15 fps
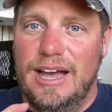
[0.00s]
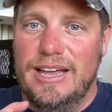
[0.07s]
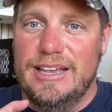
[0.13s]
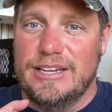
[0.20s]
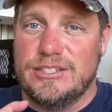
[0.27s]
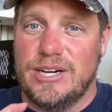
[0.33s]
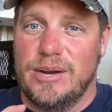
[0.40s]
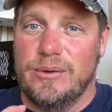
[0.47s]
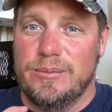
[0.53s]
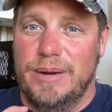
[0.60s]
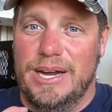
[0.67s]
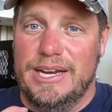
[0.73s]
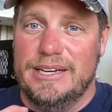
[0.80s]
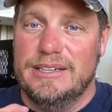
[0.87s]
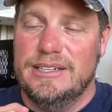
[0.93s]
and truck I would
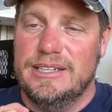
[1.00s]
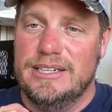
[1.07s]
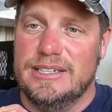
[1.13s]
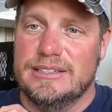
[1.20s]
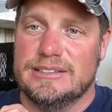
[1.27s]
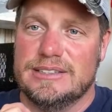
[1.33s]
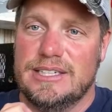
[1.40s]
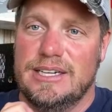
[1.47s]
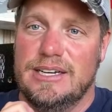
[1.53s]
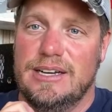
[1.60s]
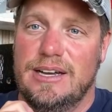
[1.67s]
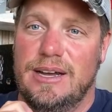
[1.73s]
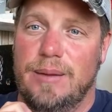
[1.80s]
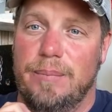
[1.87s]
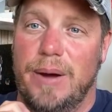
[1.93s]
buy, is uh,
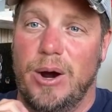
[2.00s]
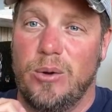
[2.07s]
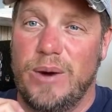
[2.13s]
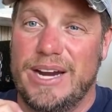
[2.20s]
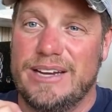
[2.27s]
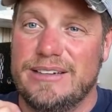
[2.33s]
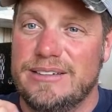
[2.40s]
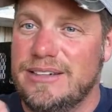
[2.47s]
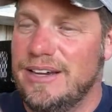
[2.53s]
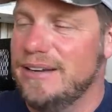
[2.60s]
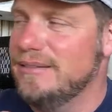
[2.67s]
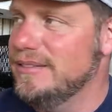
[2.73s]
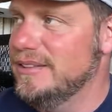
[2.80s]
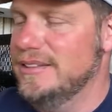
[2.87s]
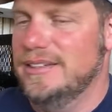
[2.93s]
a Power Wagon.
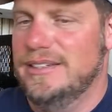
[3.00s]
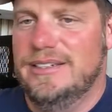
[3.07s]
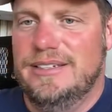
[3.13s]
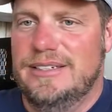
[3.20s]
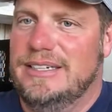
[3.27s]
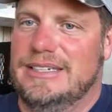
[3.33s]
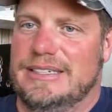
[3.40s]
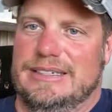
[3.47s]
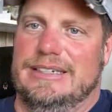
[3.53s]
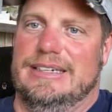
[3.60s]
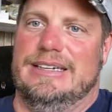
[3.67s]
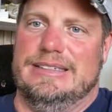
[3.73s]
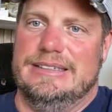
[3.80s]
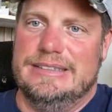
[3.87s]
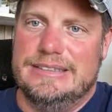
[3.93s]
My
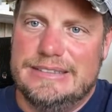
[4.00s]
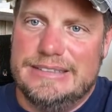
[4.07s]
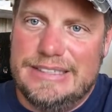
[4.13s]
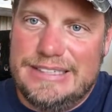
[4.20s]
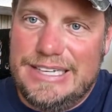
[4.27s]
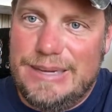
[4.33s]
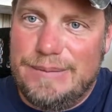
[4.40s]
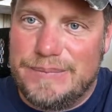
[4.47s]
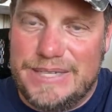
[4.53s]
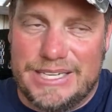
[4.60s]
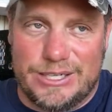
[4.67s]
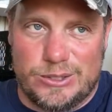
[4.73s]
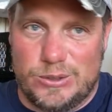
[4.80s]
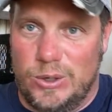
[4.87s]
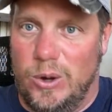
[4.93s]
God, the damn
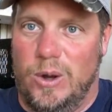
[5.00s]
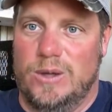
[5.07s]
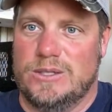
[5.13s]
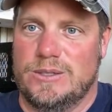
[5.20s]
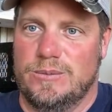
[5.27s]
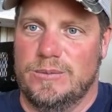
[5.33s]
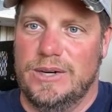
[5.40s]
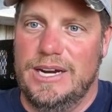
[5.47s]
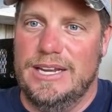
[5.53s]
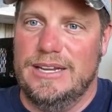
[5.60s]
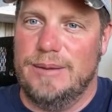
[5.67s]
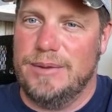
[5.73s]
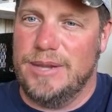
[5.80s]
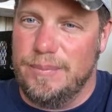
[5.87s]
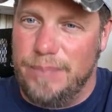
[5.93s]
thing is awesome, right?
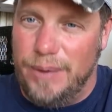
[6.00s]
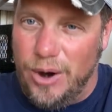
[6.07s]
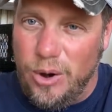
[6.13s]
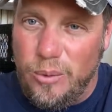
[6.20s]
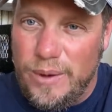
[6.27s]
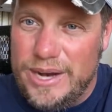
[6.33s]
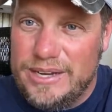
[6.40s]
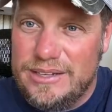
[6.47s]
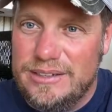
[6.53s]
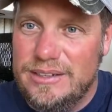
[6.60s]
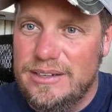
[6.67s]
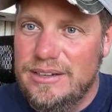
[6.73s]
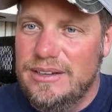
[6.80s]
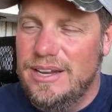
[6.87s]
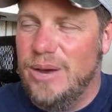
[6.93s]
I mean, a Power Wagon,
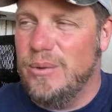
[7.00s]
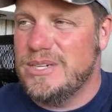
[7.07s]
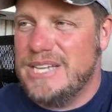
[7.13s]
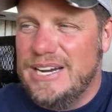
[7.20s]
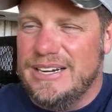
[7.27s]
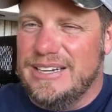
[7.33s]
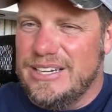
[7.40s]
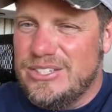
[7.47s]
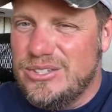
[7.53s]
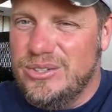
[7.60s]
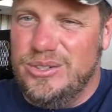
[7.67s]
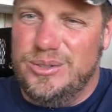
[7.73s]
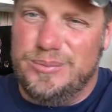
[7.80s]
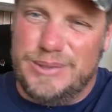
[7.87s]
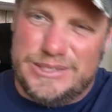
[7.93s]
I wish it had a
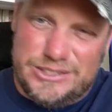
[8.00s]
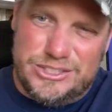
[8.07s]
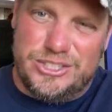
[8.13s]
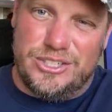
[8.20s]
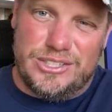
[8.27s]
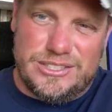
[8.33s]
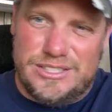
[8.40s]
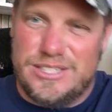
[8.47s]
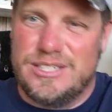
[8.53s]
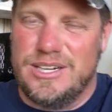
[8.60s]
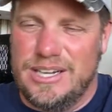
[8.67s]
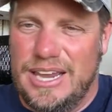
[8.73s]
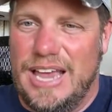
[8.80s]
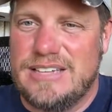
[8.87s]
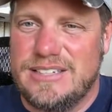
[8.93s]
diesel, but sure, it's just
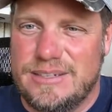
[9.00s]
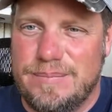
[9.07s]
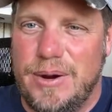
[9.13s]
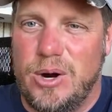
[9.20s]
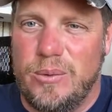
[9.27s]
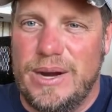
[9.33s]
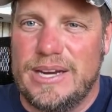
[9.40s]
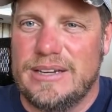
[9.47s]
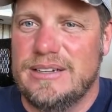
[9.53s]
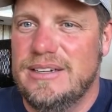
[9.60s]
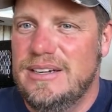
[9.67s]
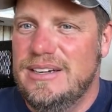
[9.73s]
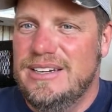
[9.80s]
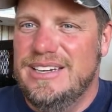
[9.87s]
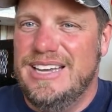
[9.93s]
the gasoline Power Wagon.
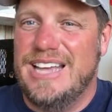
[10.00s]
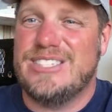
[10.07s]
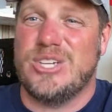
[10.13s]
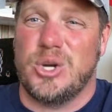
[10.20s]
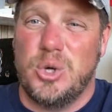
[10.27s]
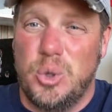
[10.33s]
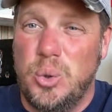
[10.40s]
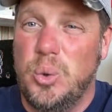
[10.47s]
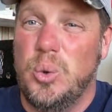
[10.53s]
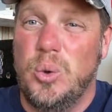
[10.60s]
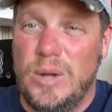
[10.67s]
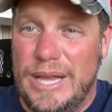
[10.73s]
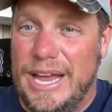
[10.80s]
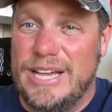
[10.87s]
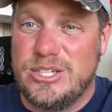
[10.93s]
That's a
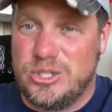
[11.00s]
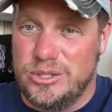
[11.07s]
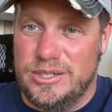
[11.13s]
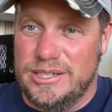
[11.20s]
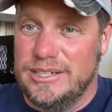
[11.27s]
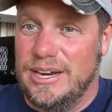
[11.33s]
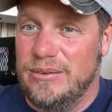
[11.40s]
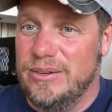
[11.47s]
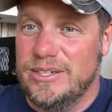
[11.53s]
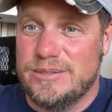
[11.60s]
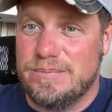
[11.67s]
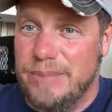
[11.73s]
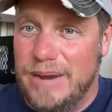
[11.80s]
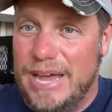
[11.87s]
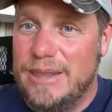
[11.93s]
cool-ass truck. I would
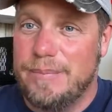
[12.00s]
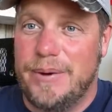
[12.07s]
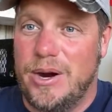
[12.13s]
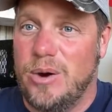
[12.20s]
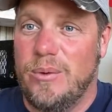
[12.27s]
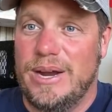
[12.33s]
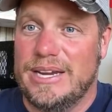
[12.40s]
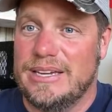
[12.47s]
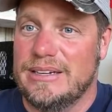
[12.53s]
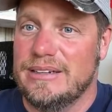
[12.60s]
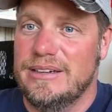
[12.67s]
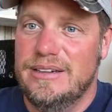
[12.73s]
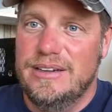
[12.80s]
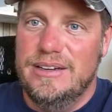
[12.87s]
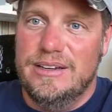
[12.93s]
just buy the Power
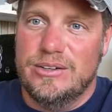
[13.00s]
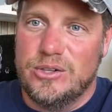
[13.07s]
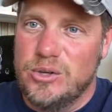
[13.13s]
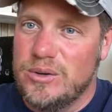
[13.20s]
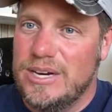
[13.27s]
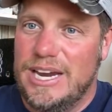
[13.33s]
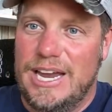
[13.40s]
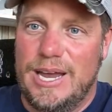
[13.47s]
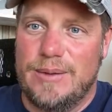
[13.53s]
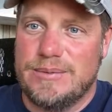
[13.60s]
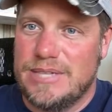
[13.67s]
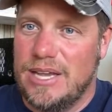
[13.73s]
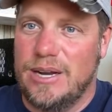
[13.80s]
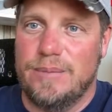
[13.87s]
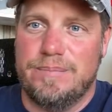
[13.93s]
Wagon, crew cab
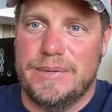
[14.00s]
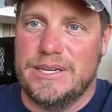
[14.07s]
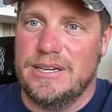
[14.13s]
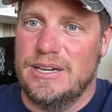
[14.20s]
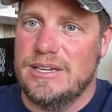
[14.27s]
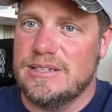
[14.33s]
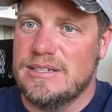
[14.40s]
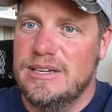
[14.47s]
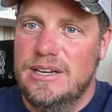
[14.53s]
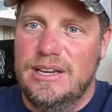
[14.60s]
set up, because